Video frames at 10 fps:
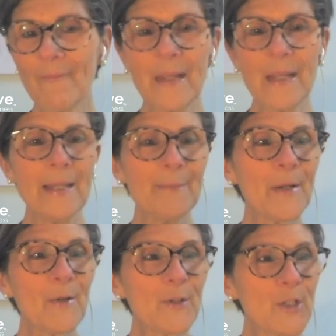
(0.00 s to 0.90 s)
eating
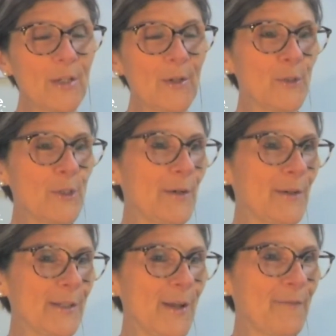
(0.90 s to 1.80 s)
maraschino
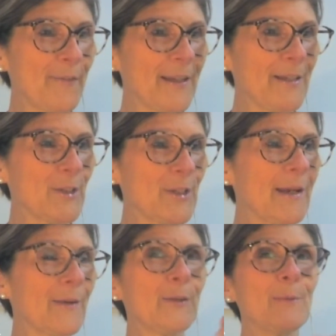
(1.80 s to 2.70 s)
cherries off the kitchen
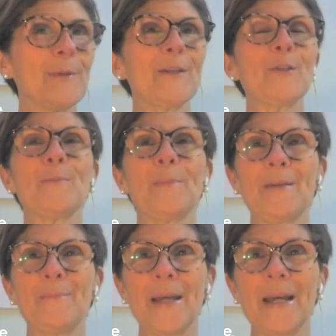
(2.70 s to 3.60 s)
counter when I should have been
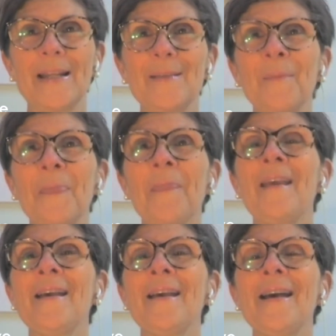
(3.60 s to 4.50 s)
in bed.
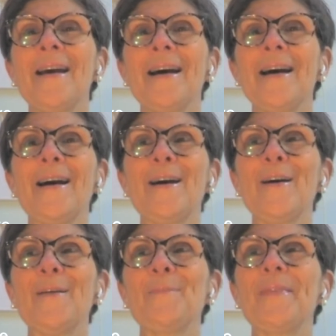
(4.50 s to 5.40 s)

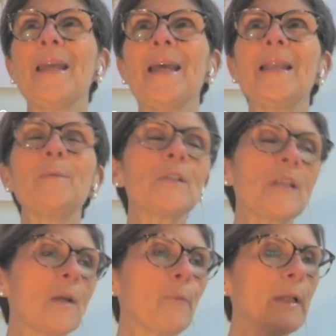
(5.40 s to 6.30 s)
And
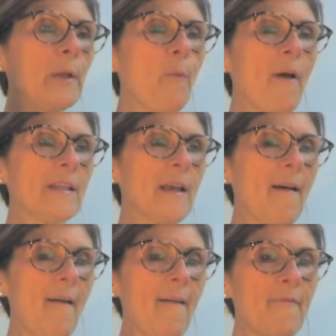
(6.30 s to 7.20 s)
it really was
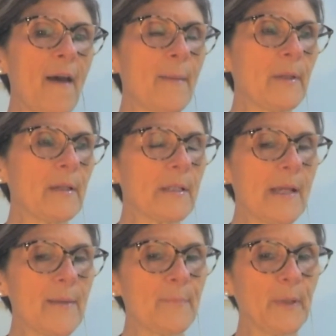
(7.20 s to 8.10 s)
a fabulous
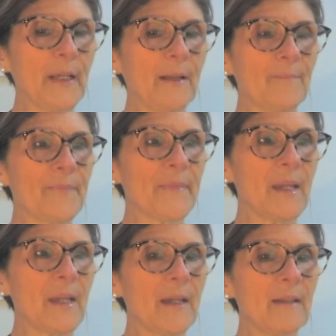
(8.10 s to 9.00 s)
upbringing,
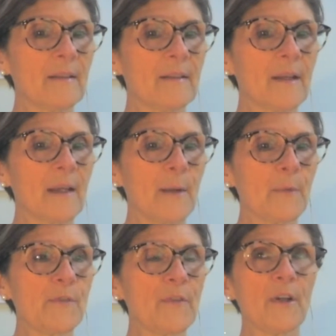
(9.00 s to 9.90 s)
and I
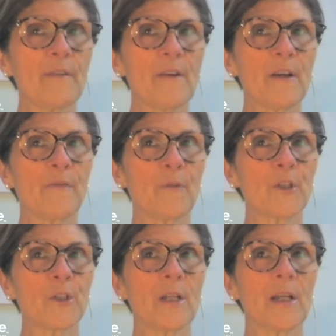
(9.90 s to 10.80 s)
was very, very
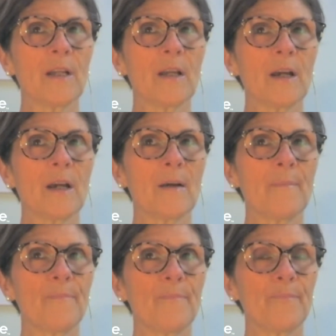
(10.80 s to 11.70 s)
fortunate. And